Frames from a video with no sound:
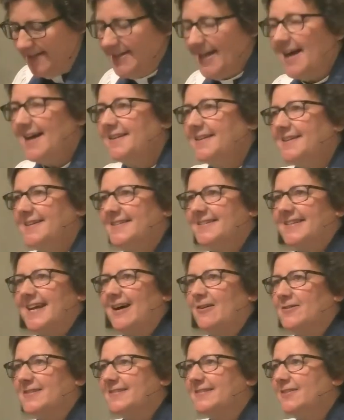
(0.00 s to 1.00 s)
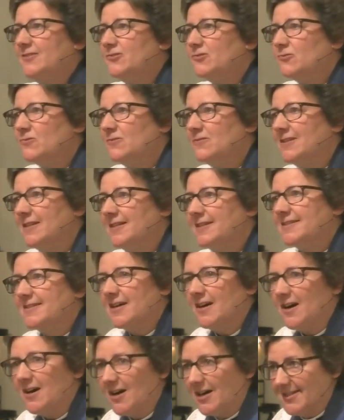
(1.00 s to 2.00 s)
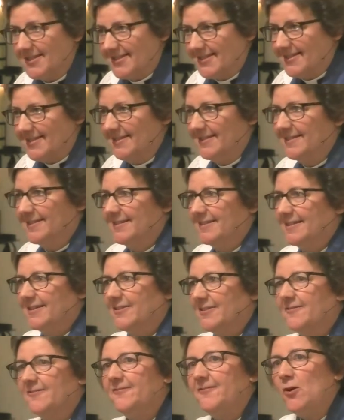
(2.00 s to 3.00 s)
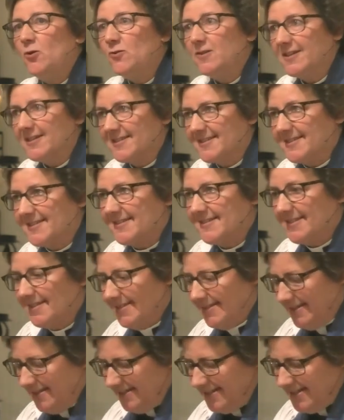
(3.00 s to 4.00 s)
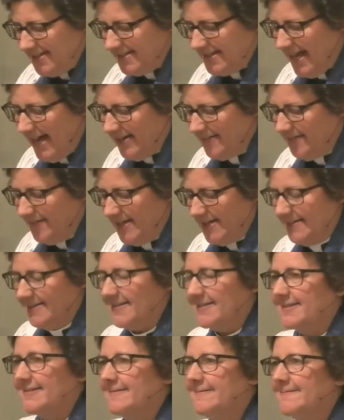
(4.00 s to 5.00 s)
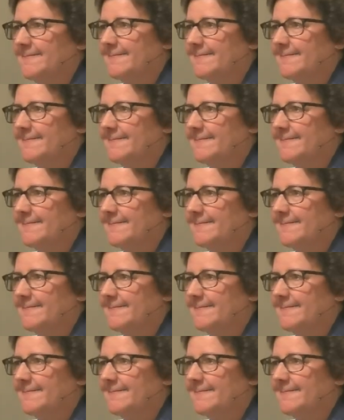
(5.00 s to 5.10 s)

That is our central task and focus this Advent.